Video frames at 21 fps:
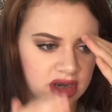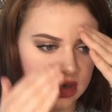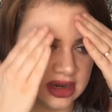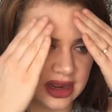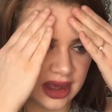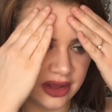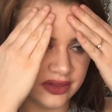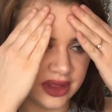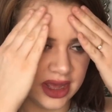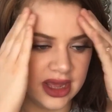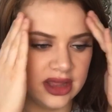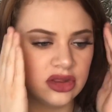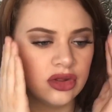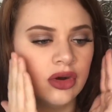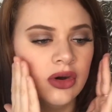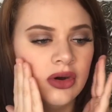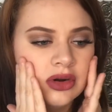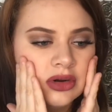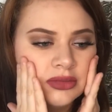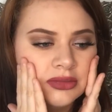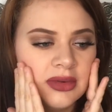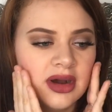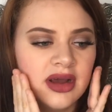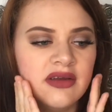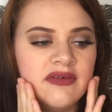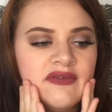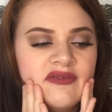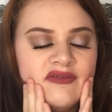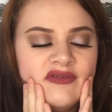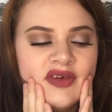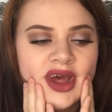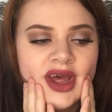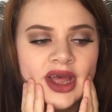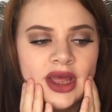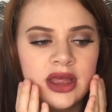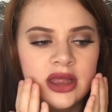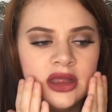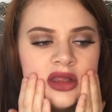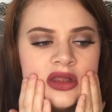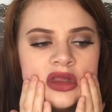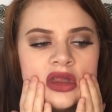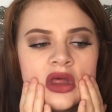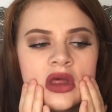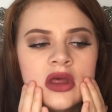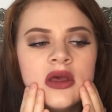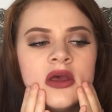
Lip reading: And now that it's on my face,